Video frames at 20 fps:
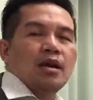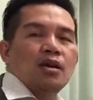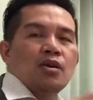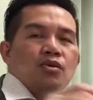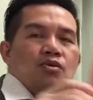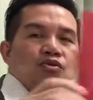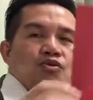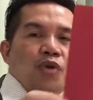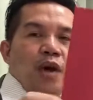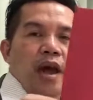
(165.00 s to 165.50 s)

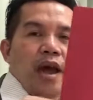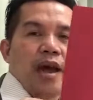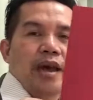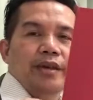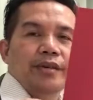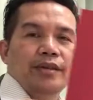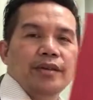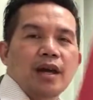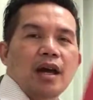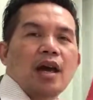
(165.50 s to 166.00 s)

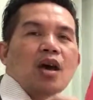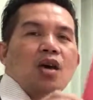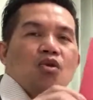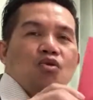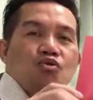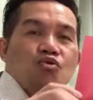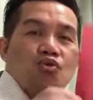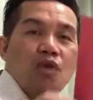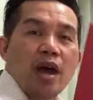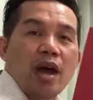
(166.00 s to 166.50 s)
Red,
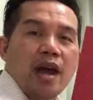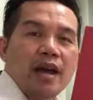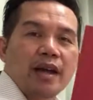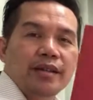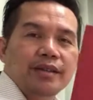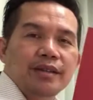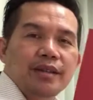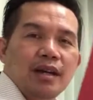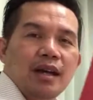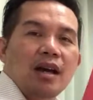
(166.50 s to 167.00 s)
red,
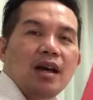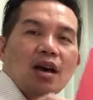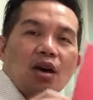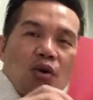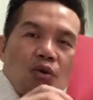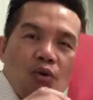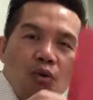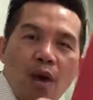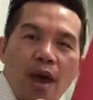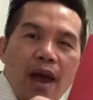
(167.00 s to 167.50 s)

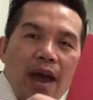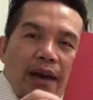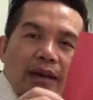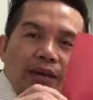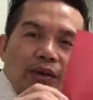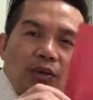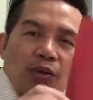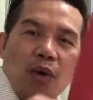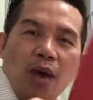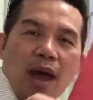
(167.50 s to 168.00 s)
red,
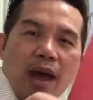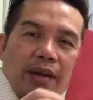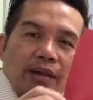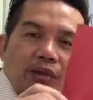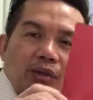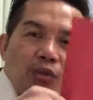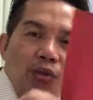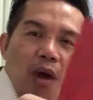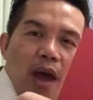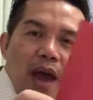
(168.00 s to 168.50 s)
red,
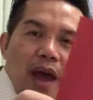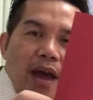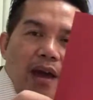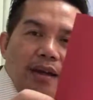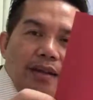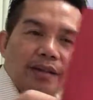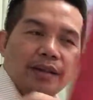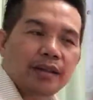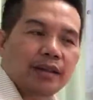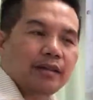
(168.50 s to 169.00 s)

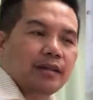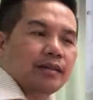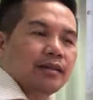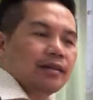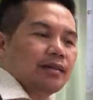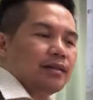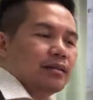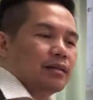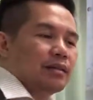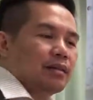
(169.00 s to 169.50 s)
red.
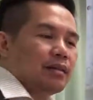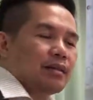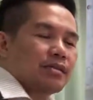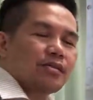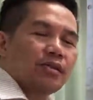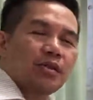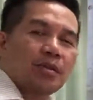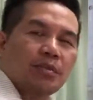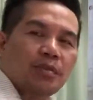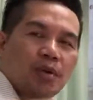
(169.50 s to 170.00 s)
So
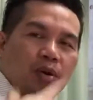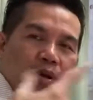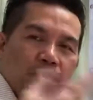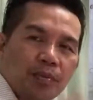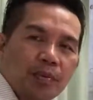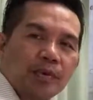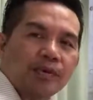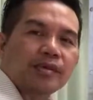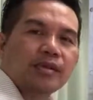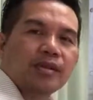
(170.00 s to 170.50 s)
the
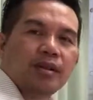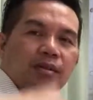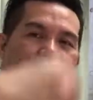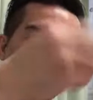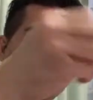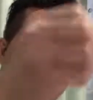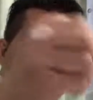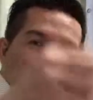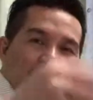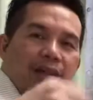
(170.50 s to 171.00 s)
purpose of
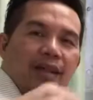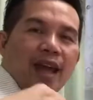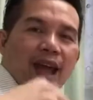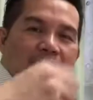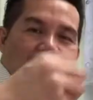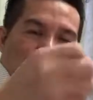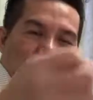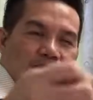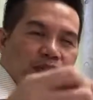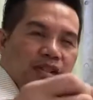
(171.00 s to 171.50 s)
doing the
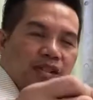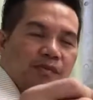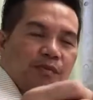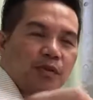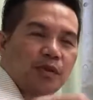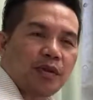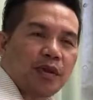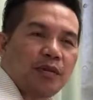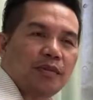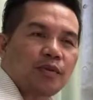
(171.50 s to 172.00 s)
action is for
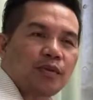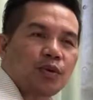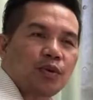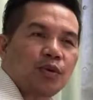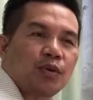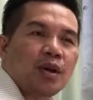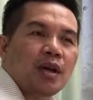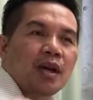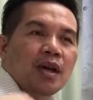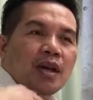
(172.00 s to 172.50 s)
them
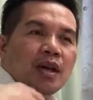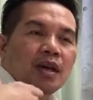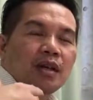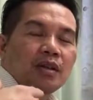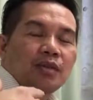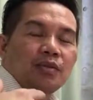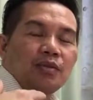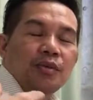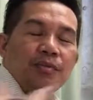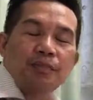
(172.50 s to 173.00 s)
to
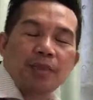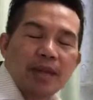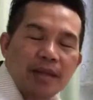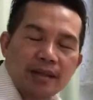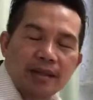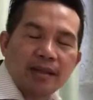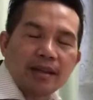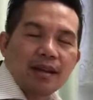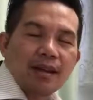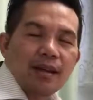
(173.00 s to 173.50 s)
repeat
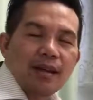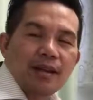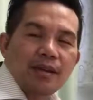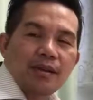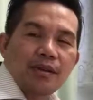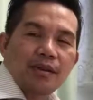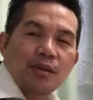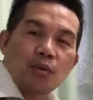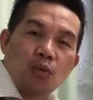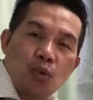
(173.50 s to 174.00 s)

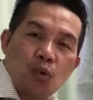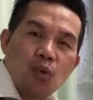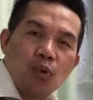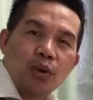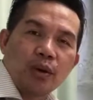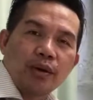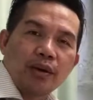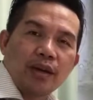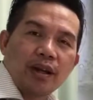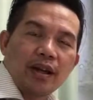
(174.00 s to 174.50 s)
the
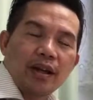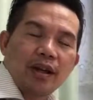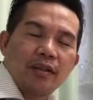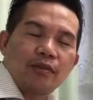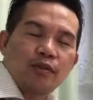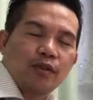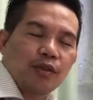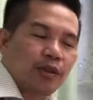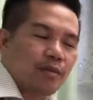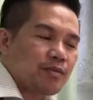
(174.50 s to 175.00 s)
word and
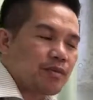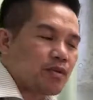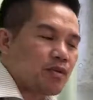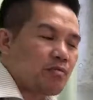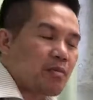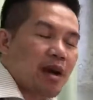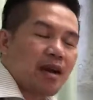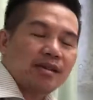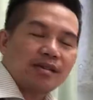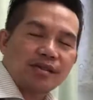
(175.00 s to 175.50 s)
for them to
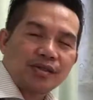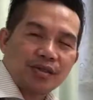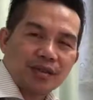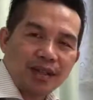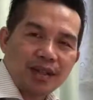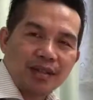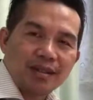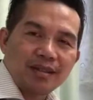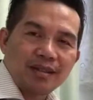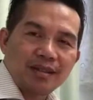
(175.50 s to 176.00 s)
master
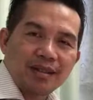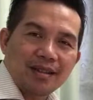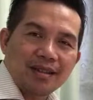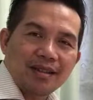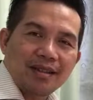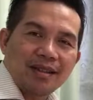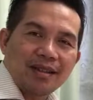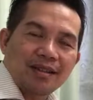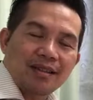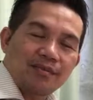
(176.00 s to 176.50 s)
it
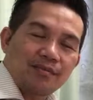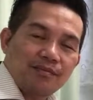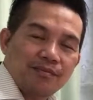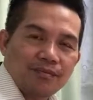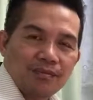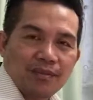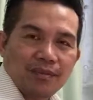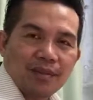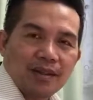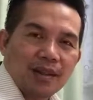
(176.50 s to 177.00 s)

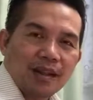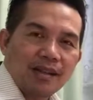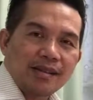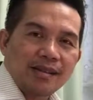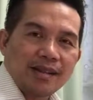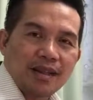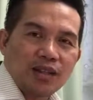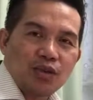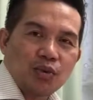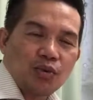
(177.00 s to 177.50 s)
as
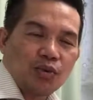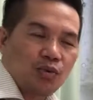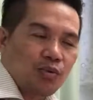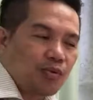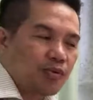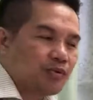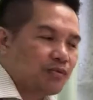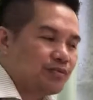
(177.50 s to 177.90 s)
they do.